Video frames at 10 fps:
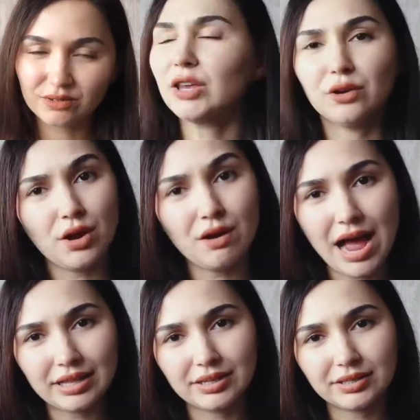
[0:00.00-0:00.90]
You know,
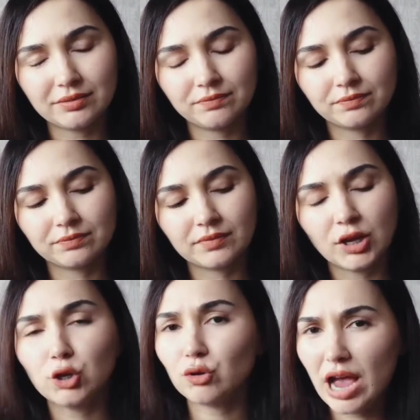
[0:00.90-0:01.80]
Alice,
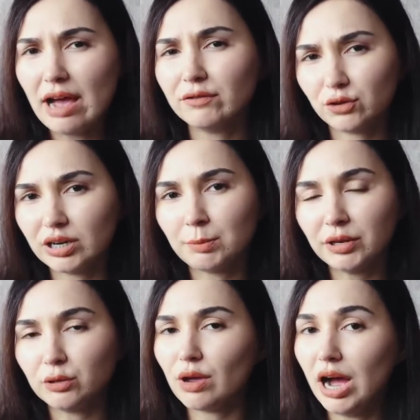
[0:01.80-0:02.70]
you have to
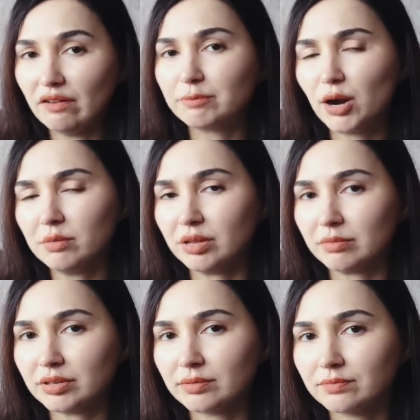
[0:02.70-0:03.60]
admit you have
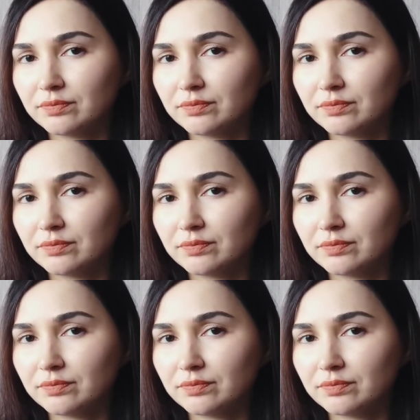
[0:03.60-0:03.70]
problems.